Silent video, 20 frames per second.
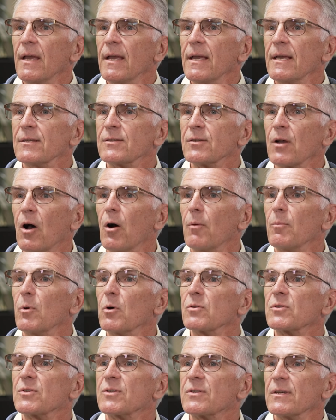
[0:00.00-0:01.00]
is
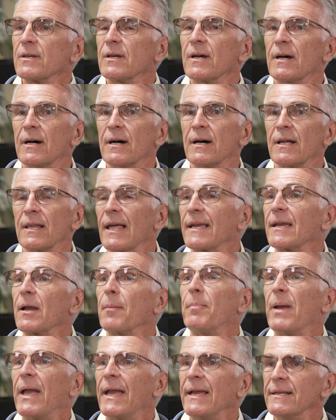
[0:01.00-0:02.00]
almost like a
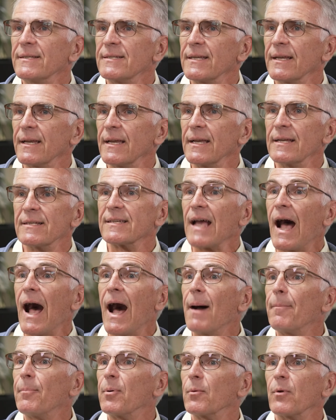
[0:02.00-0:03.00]
painting. It's
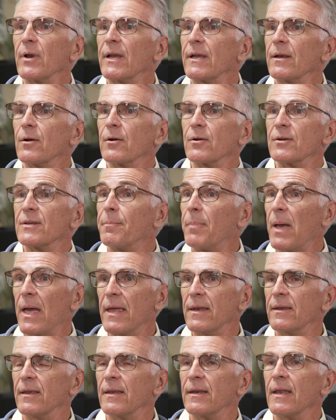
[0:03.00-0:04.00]
operator
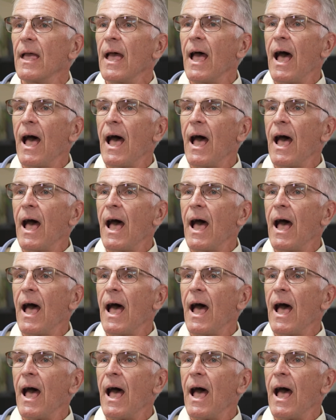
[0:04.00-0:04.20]
dependent.